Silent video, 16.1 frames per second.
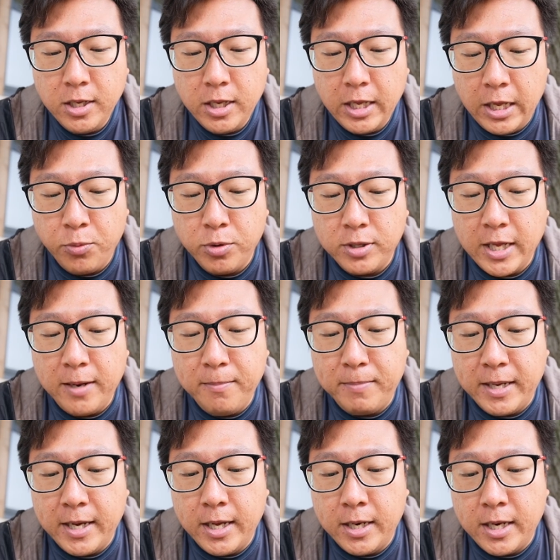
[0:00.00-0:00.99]
it will then
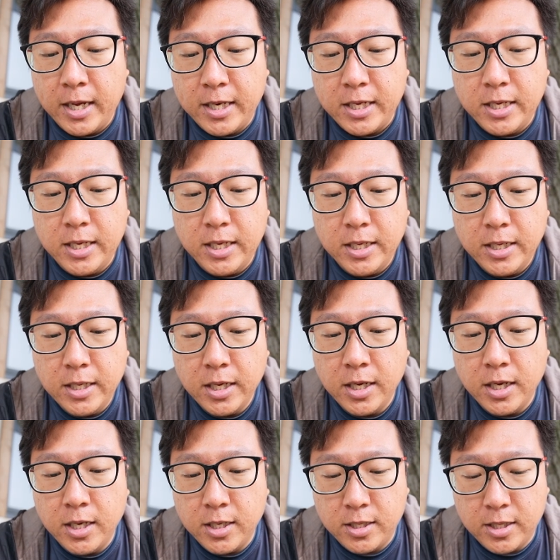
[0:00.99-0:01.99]
be another
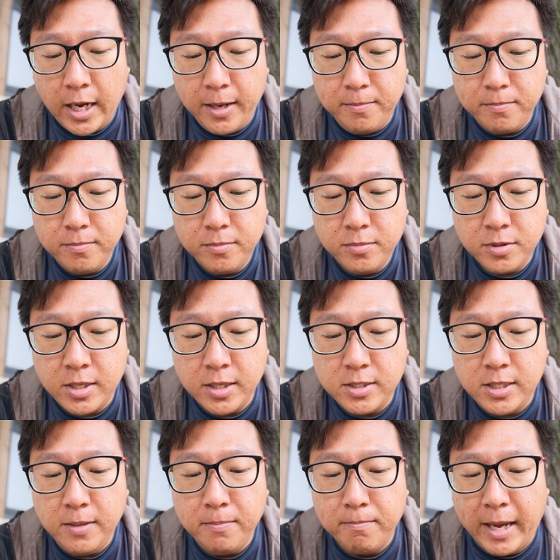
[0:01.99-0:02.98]
type. You can
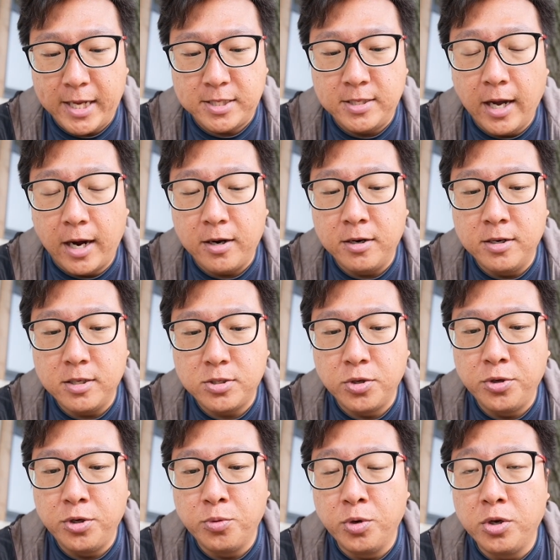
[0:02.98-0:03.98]
see max Darkness,
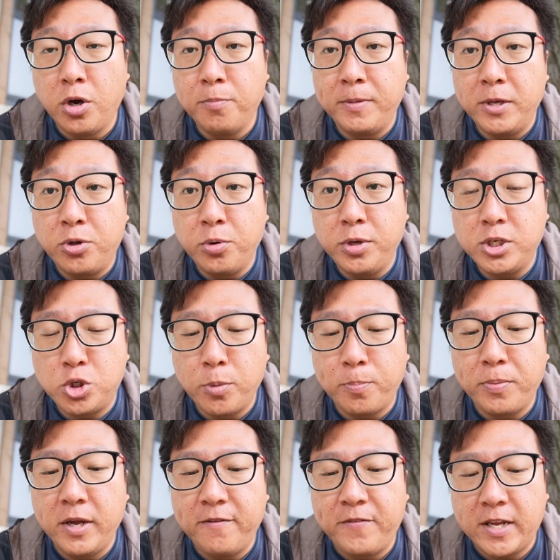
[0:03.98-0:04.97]
so you will not be doing
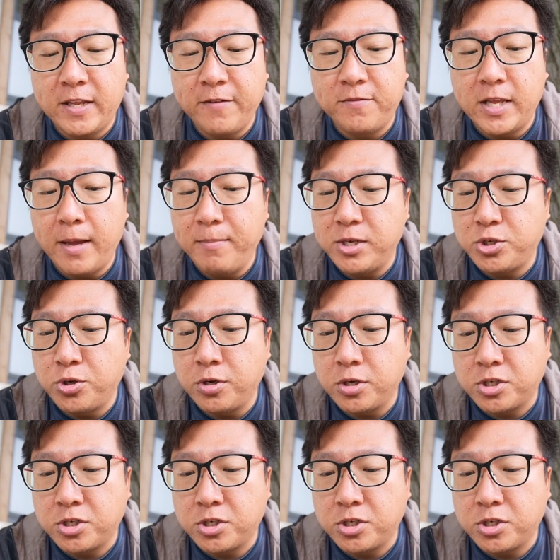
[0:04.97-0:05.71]
super effective damage to the